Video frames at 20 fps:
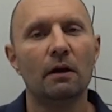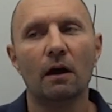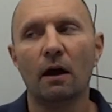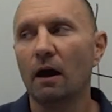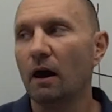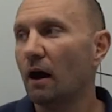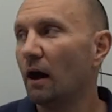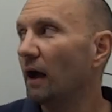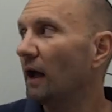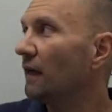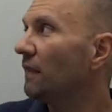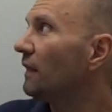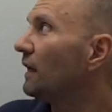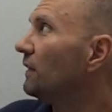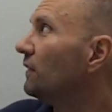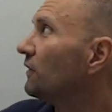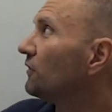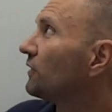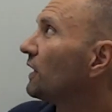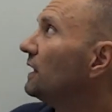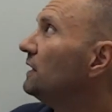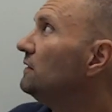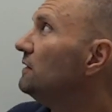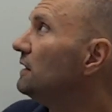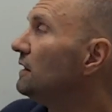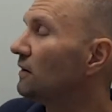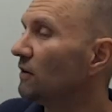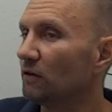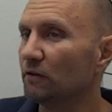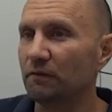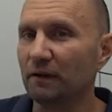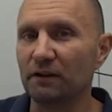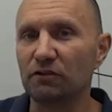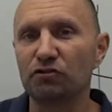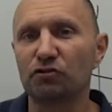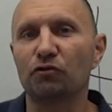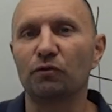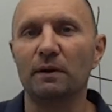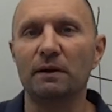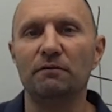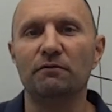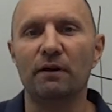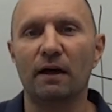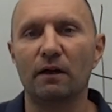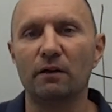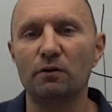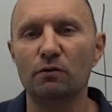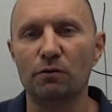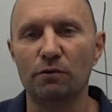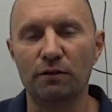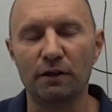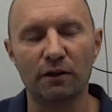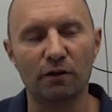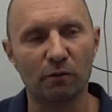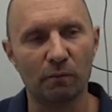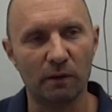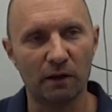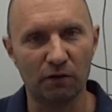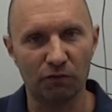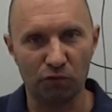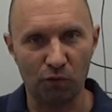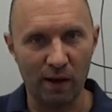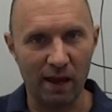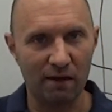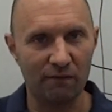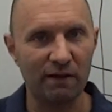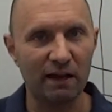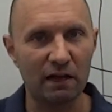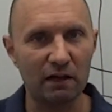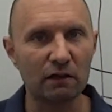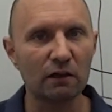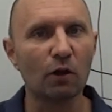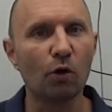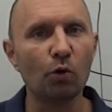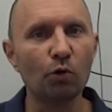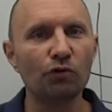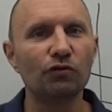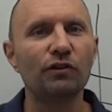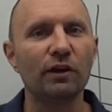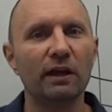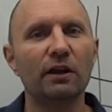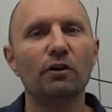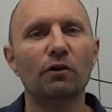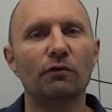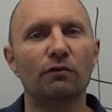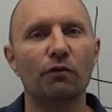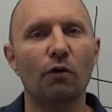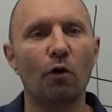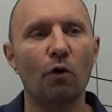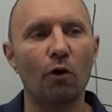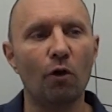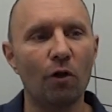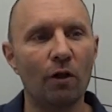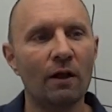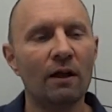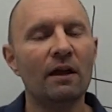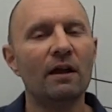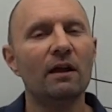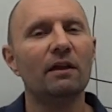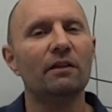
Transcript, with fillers: Uh, and then this idea of extreme value theorem that if we have a closed interval,